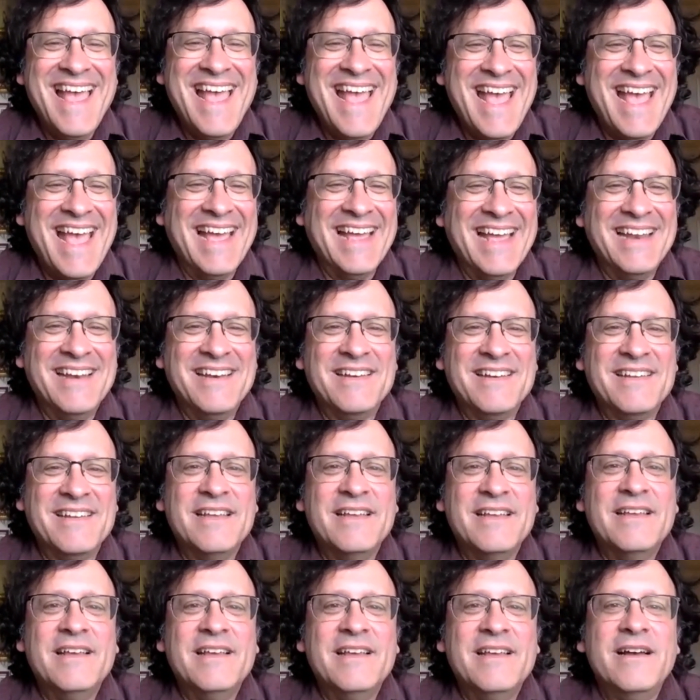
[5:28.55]
And
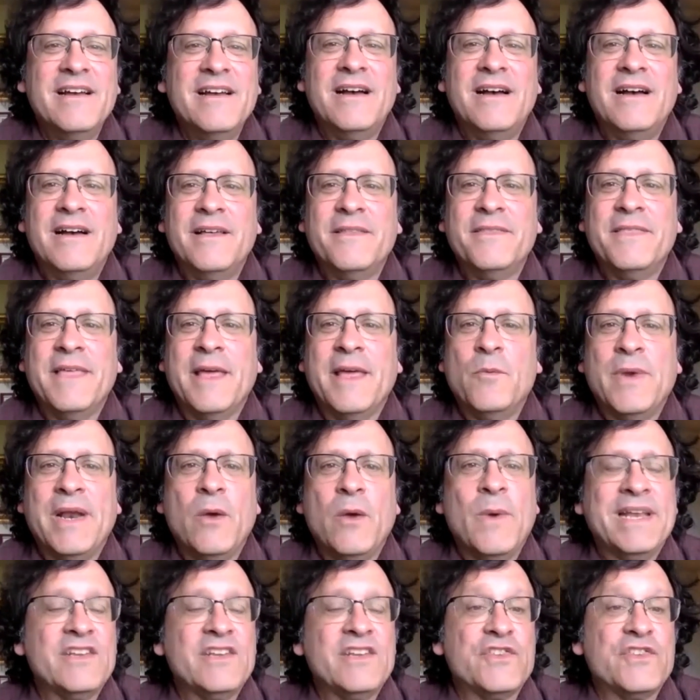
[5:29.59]
then when I
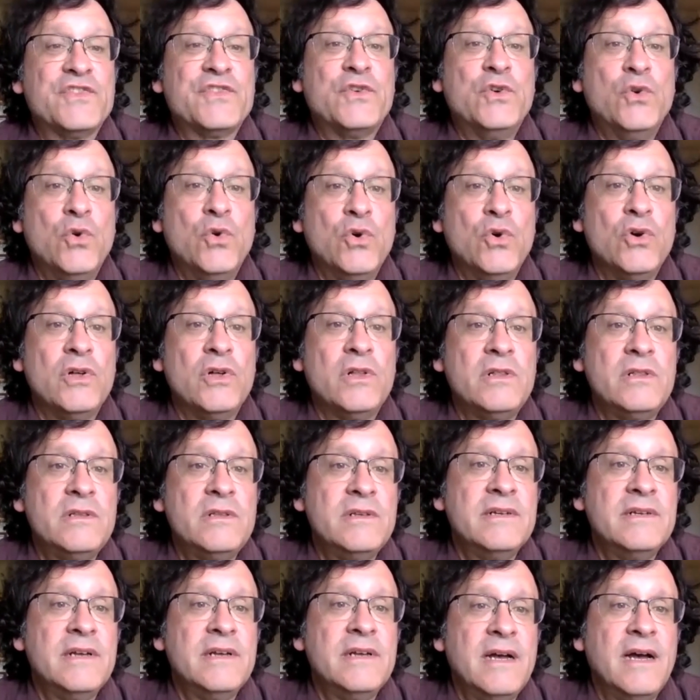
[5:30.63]
went to school,
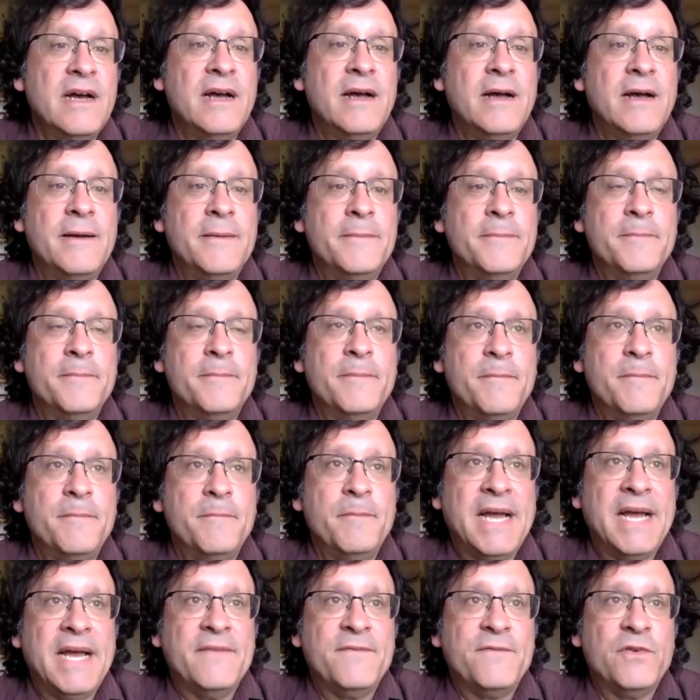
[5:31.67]

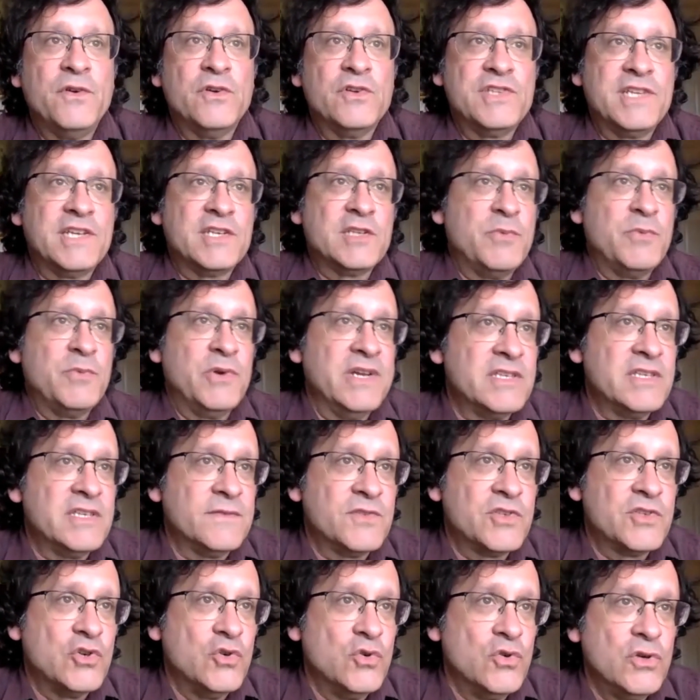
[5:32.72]
my first experience of
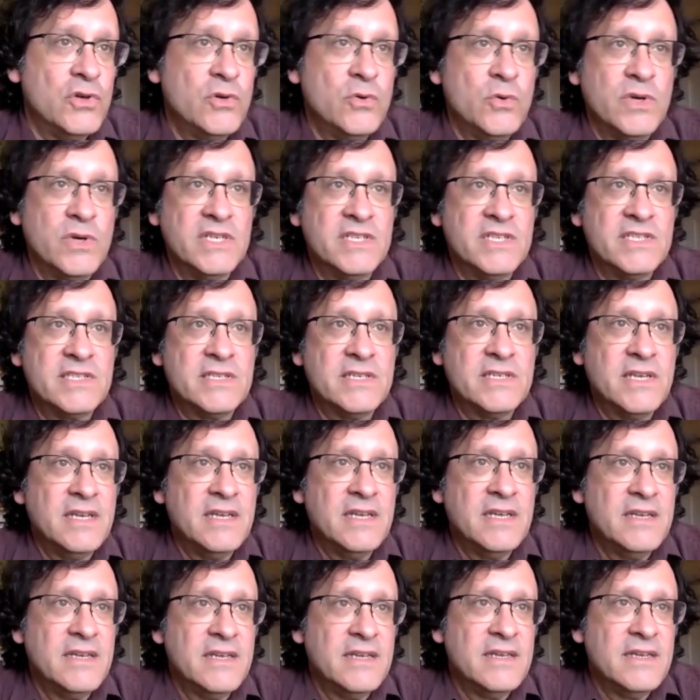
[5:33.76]
school was,
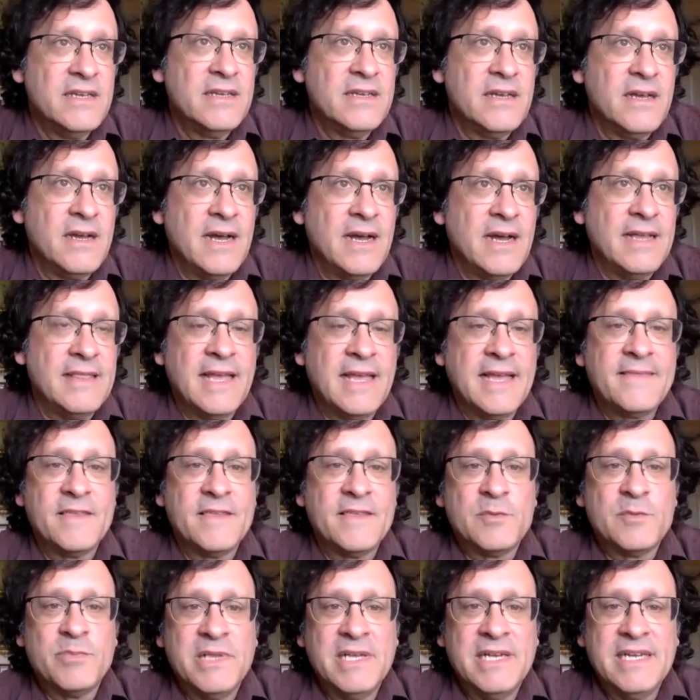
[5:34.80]
I like
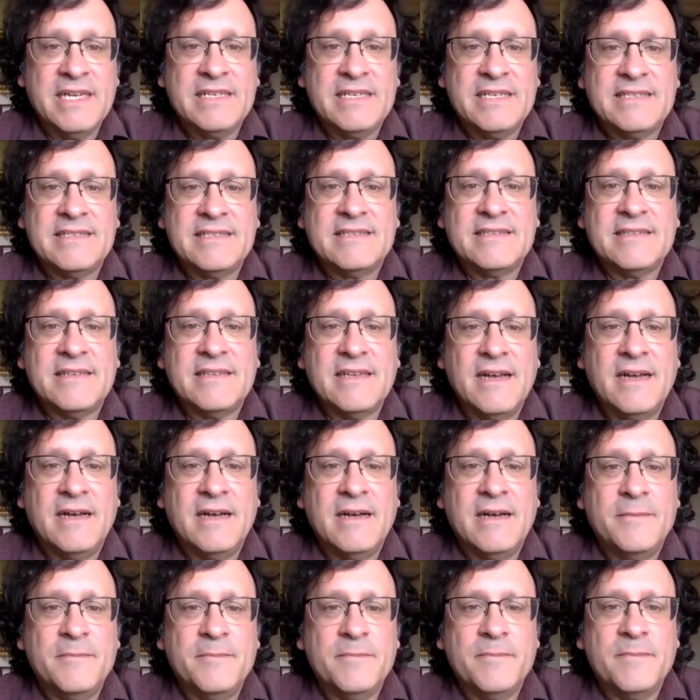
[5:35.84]
this place.
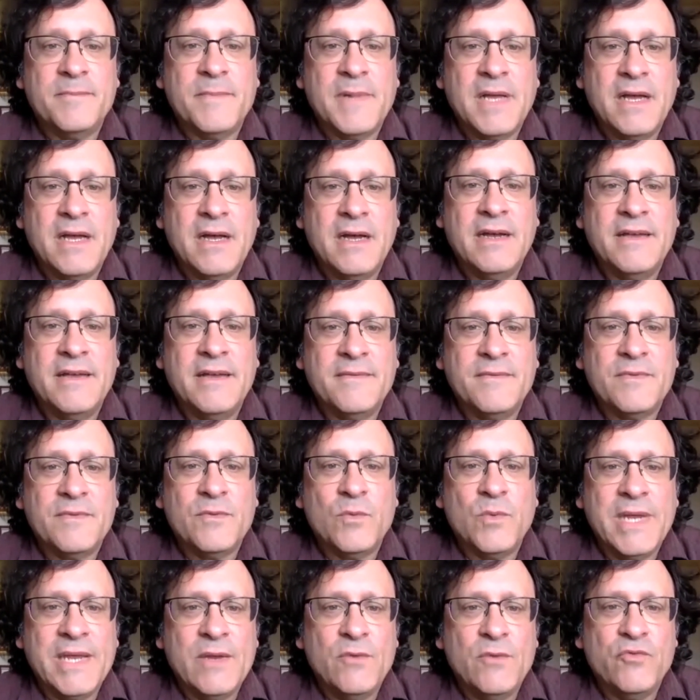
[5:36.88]

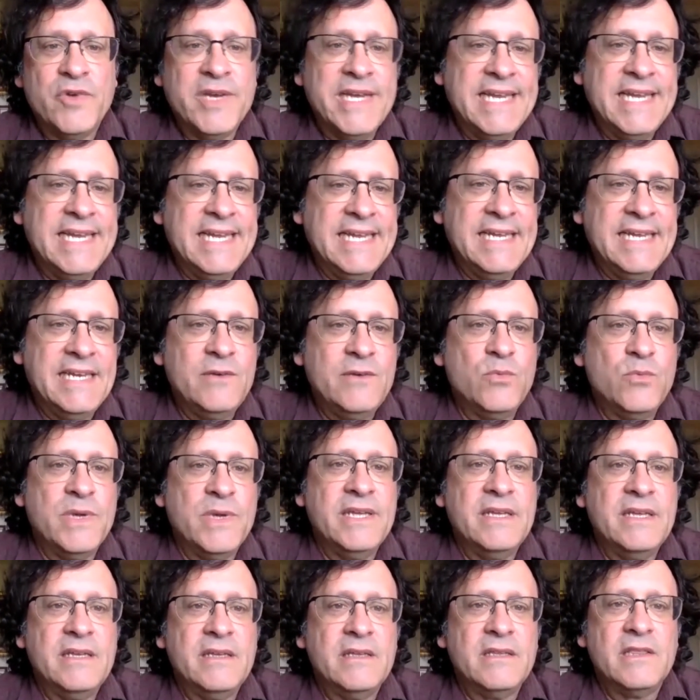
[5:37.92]
We read,
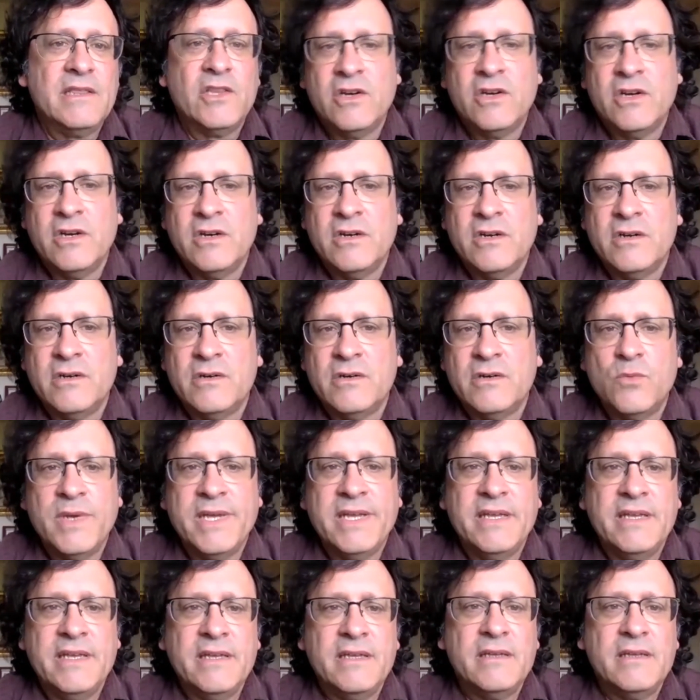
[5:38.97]
we learn,
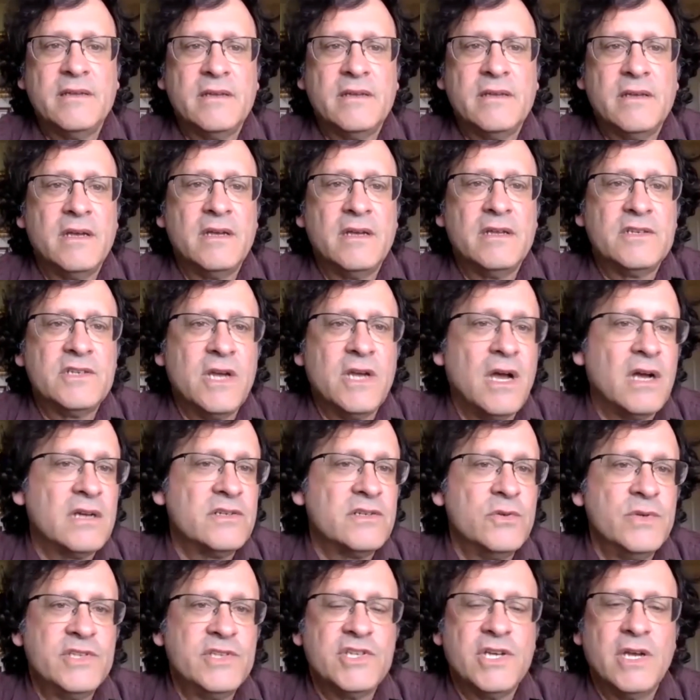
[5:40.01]
we talk
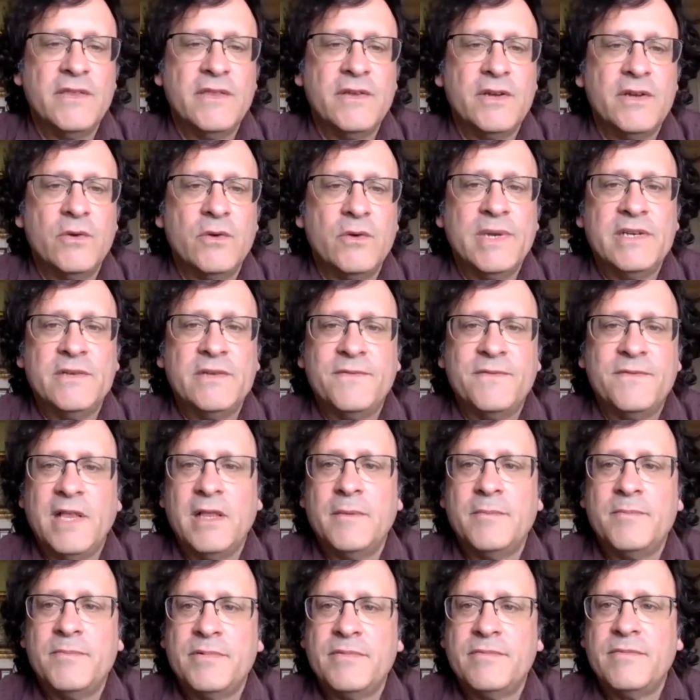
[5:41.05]
to each other, we
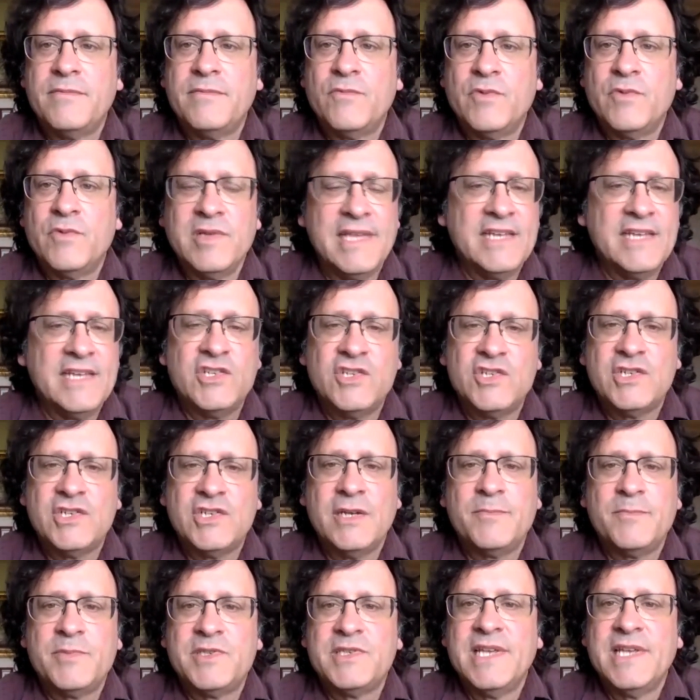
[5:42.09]
develop
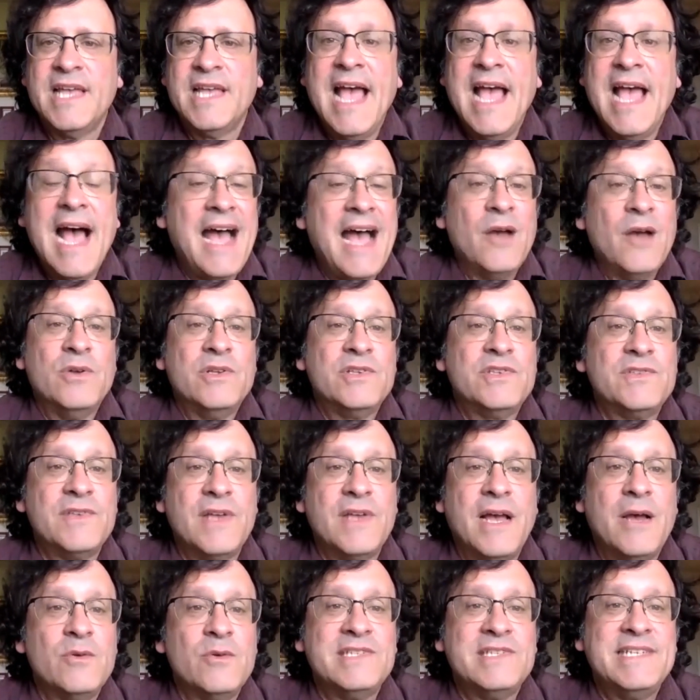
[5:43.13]
relationships. I
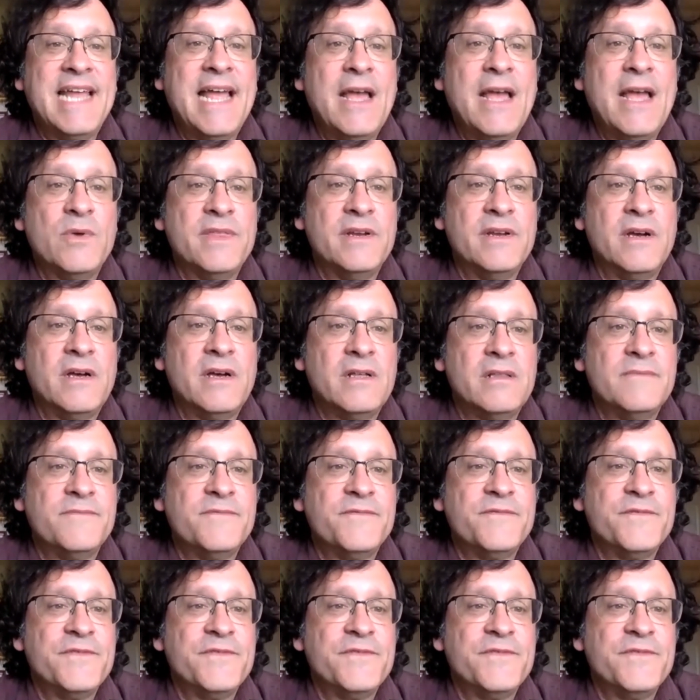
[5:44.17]
was down with it all.